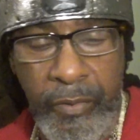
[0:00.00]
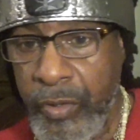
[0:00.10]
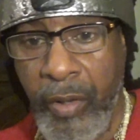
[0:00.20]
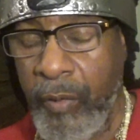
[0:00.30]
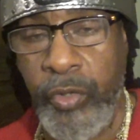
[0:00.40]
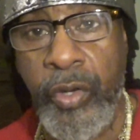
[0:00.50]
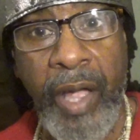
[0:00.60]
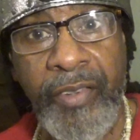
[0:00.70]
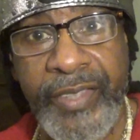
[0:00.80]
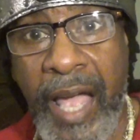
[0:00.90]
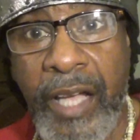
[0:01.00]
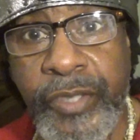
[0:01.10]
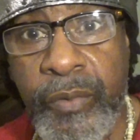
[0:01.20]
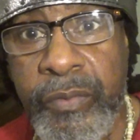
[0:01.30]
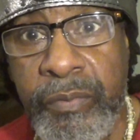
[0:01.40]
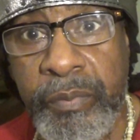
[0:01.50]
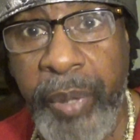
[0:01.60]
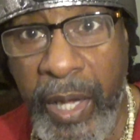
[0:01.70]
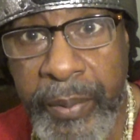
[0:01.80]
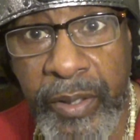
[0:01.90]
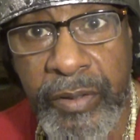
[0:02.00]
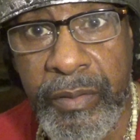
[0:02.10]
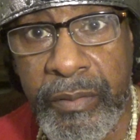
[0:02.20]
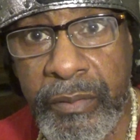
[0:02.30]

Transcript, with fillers: you gonna you gonna have a thousand babies?